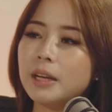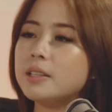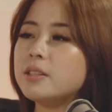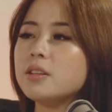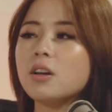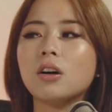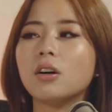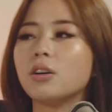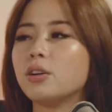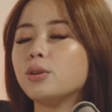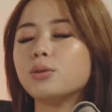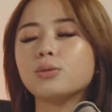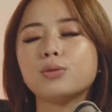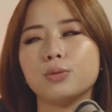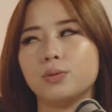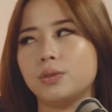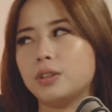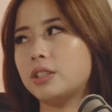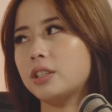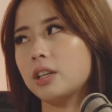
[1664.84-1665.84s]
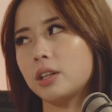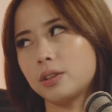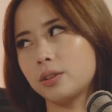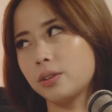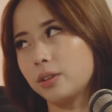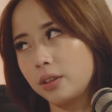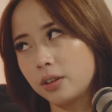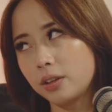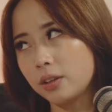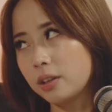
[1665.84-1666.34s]
it's not on you to reach out
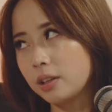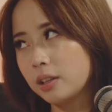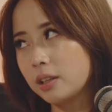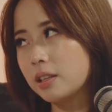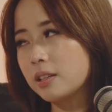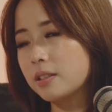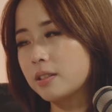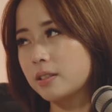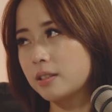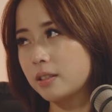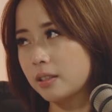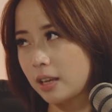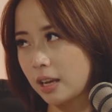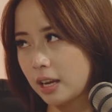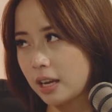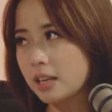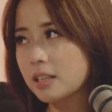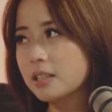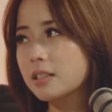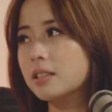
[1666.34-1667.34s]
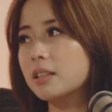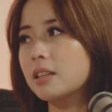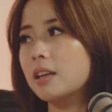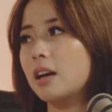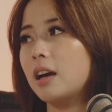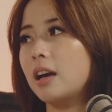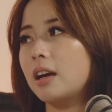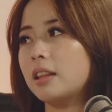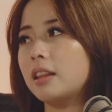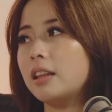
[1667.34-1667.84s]
to her in this case.
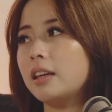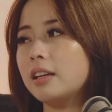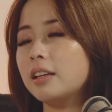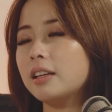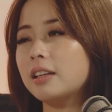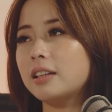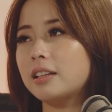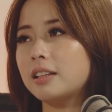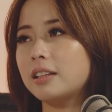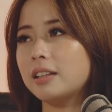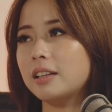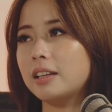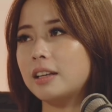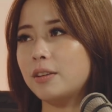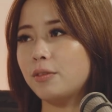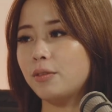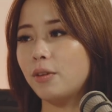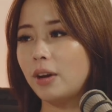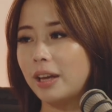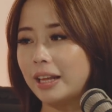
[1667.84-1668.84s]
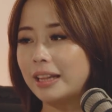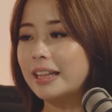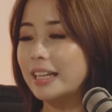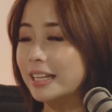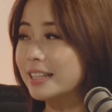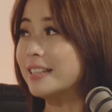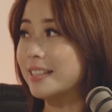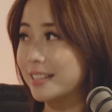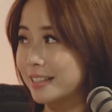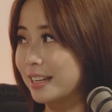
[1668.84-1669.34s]
I think in
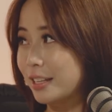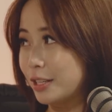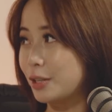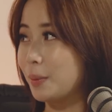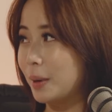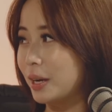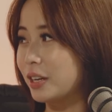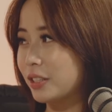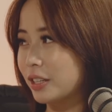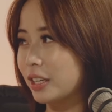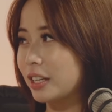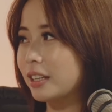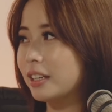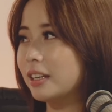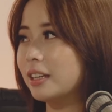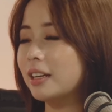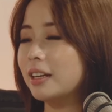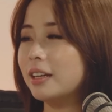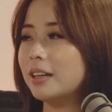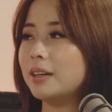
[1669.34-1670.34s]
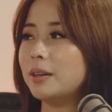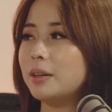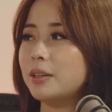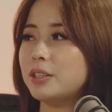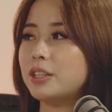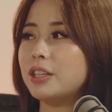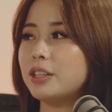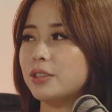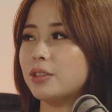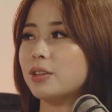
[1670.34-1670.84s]
this situation,
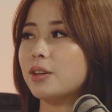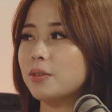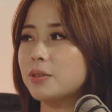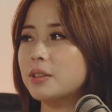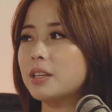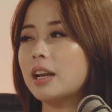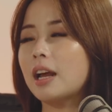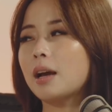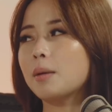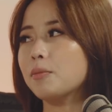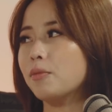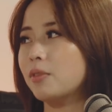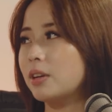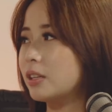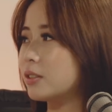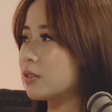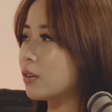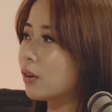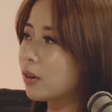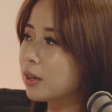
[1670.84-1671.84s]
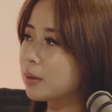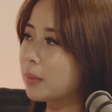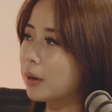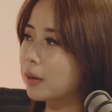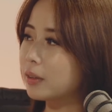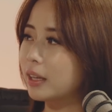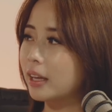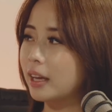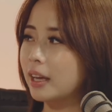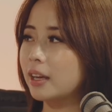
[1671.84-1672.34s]
she should have said, I'm really sorry
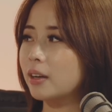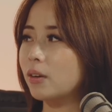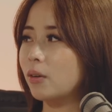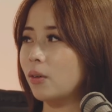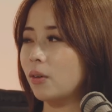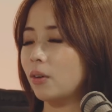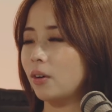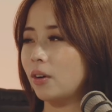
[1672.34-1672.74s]
about that, or,